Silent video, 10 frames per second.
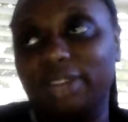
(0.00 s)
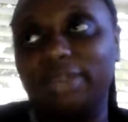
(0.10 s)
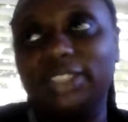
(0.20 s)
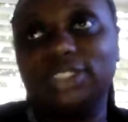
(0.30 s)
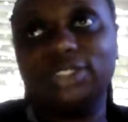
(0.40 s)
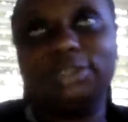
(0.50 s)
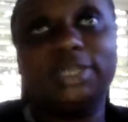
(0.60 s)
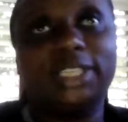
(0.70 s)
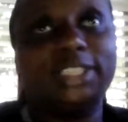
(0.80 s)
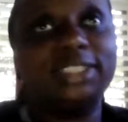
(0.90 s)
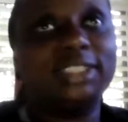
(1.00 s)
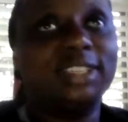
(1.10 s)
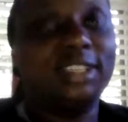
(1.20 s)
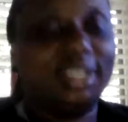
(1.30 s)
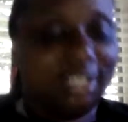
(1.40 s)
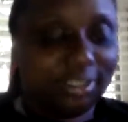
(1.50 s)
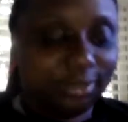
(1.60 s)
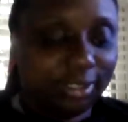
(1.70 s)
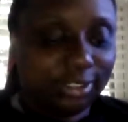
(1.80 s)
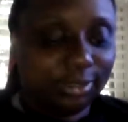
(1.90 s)
make sure because that's
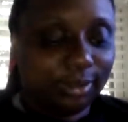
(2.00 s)
what Auntie